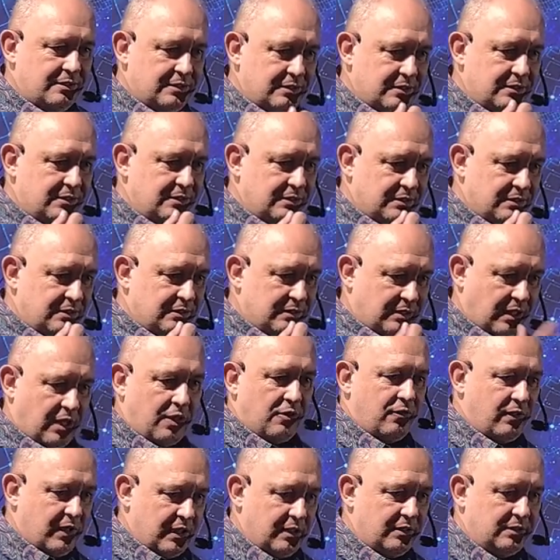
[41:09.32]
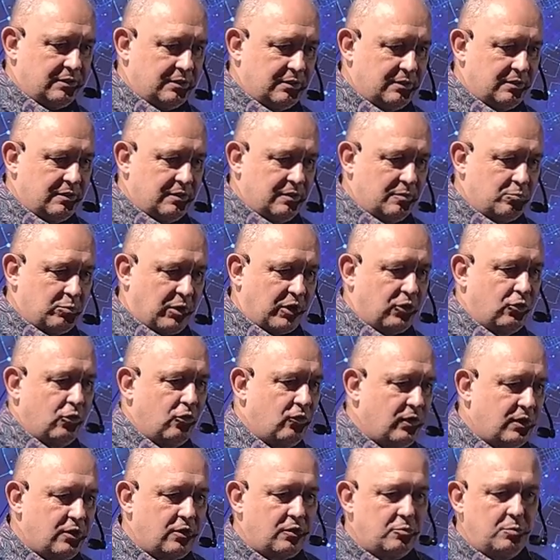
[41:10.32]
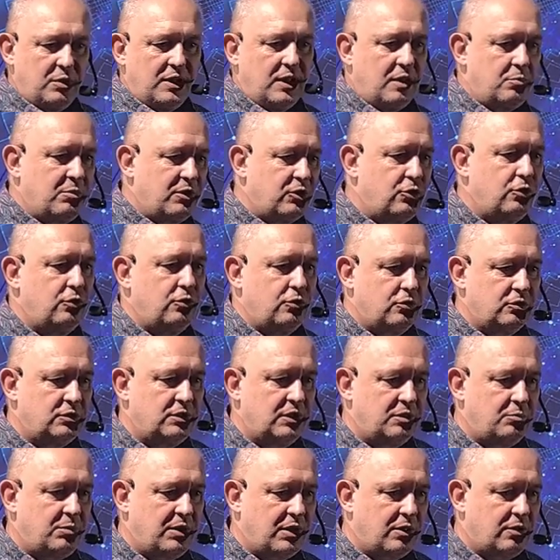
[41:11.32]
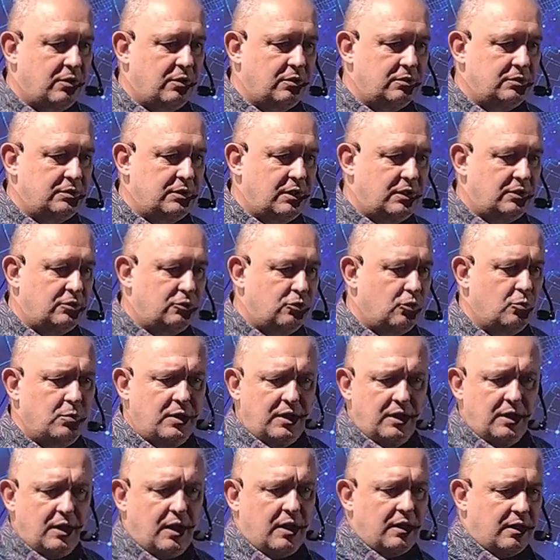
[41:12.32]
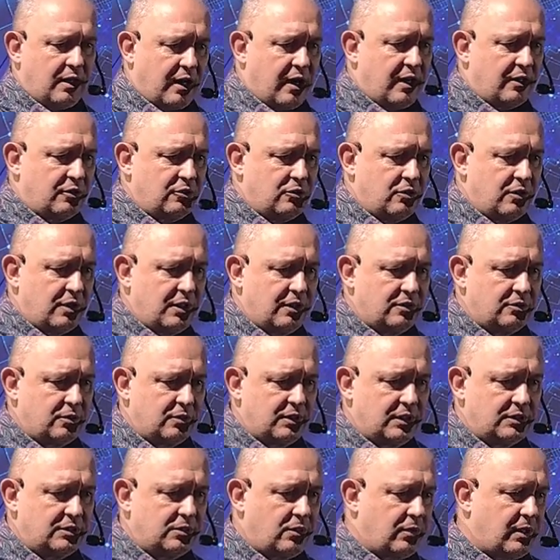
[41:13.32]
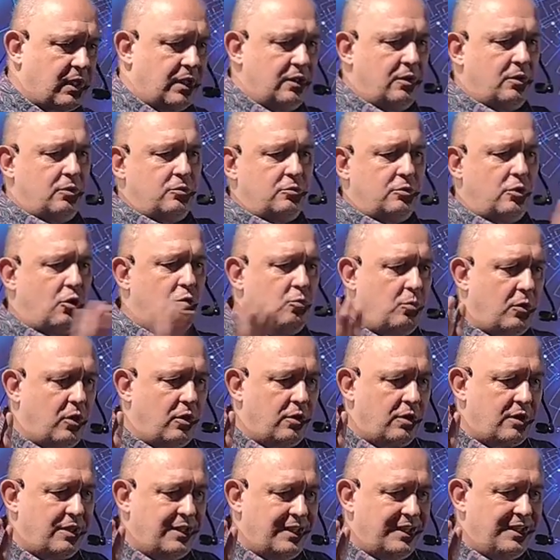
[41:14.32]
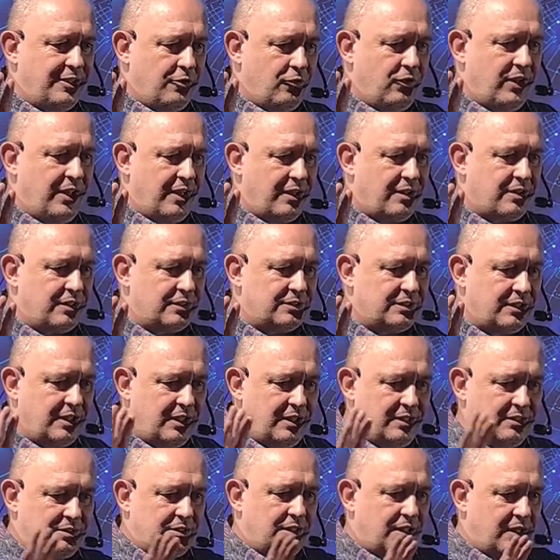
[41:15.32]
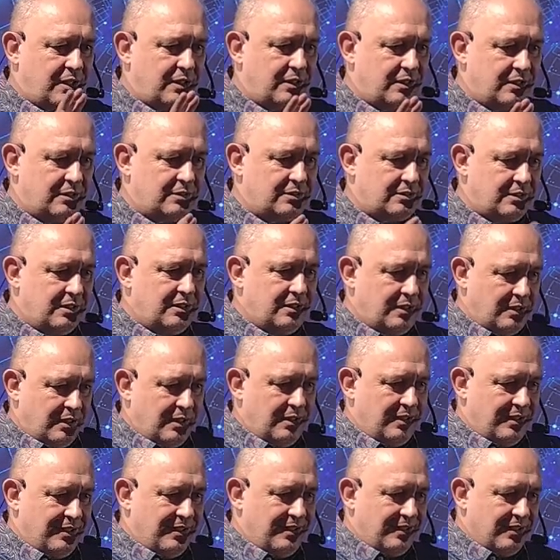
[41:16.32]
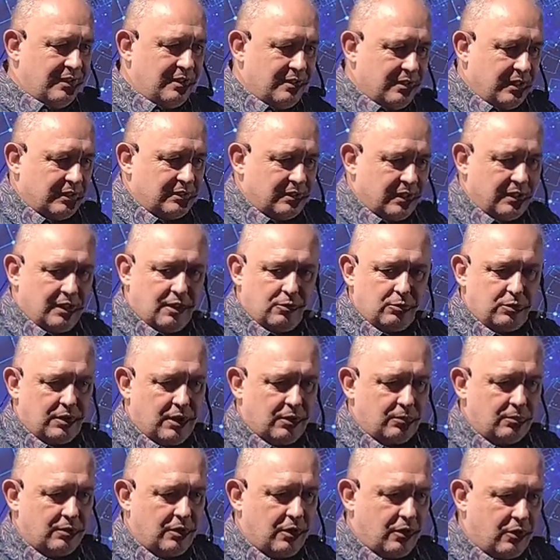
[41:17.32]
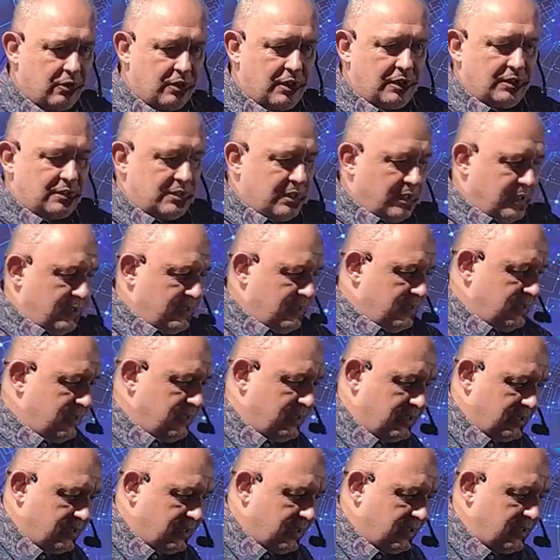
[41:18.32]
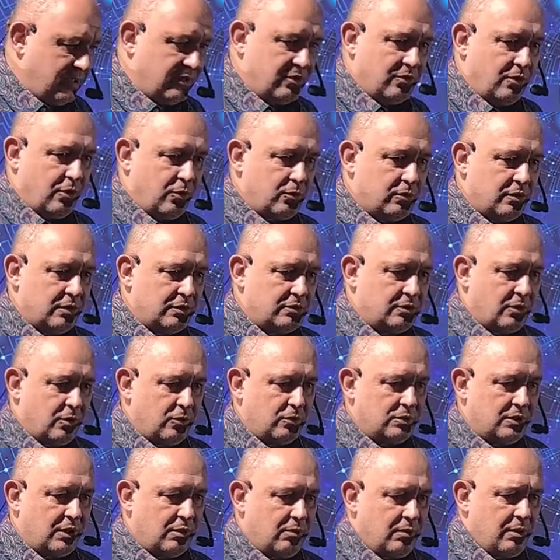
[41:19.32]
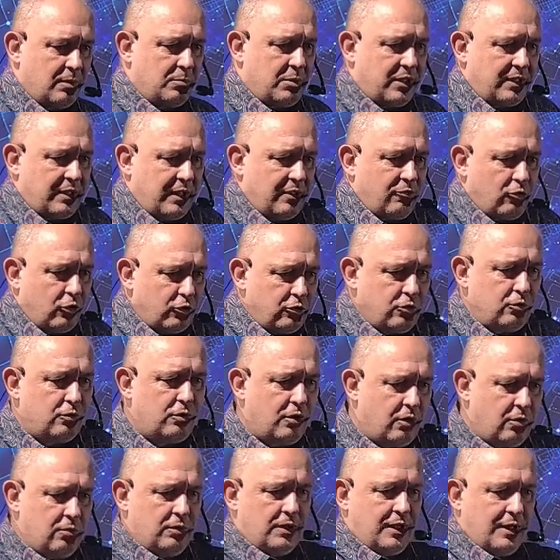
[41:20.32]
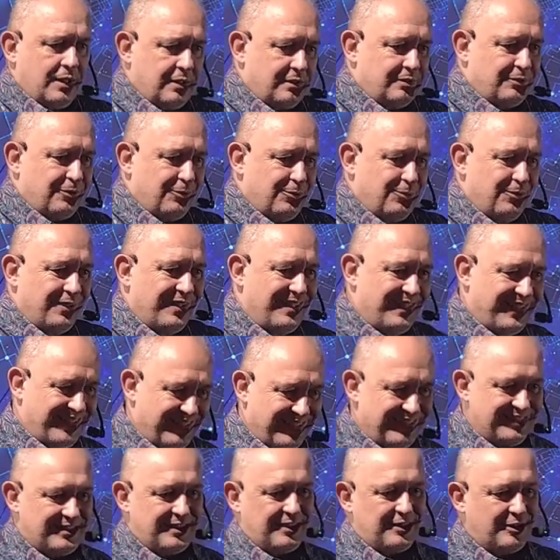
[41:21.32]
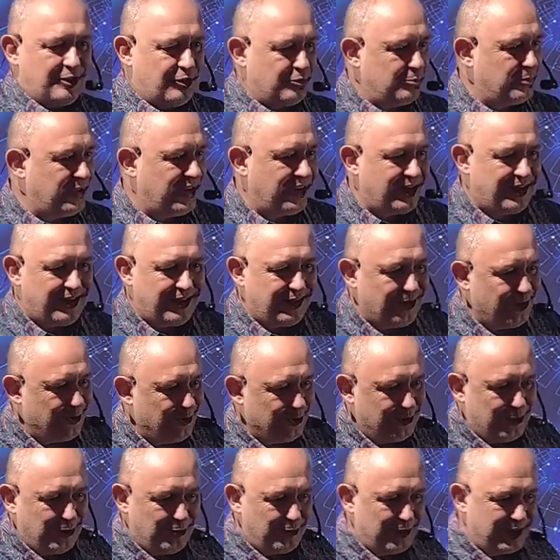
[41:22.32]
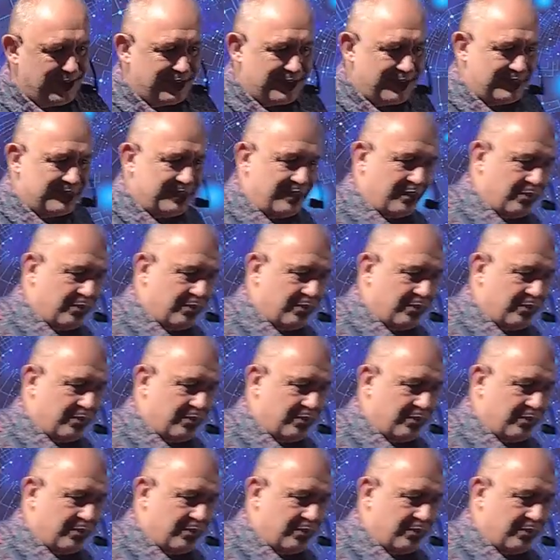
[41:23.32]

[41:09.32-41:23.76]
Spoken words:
service, but you will not be able to use it because there's too many cars already. So they say, okay, no more vehicles inside this, let's say downtown or inside the zone. So you say, well, but I want to go there. So there'll be a lot of interesting